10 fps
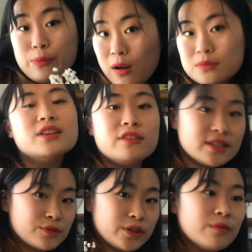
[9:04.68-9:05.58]
problems,
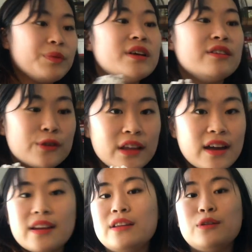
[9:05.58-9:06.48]
physics is for you. But if you're not
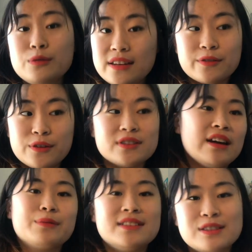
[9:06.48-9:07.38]
that and you don't need it for university,
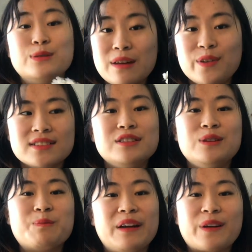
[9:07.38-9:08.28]
I would suggest you skip physics and do
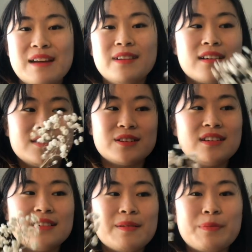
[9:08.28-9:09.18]
either bio or chem. Those are
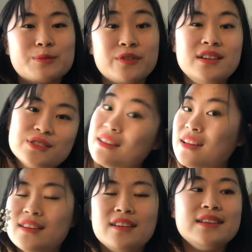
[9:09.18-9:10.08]
much more fun, interesting,
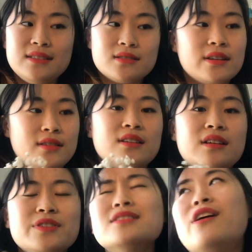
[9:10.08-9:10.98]
and easier. I think.
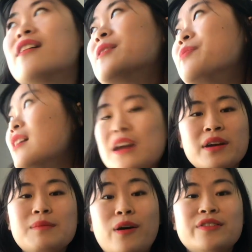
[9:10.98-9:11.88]
Physics is hard. Like on
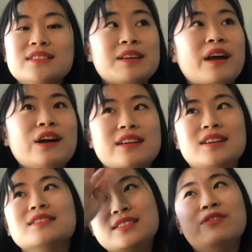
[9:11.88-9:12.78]
my mock physics exam, I got
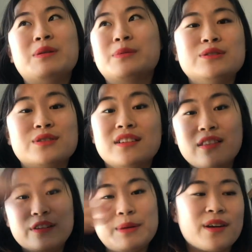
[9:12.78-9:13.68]
like a 7 on paper 2, which is the
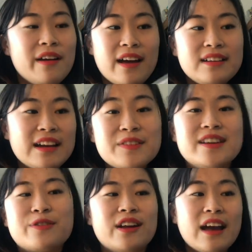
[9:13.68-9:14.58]
longest paper, and I didn't even
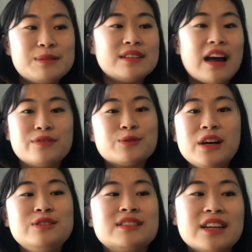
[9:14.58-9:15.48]
study for it. And it's because after a while, you just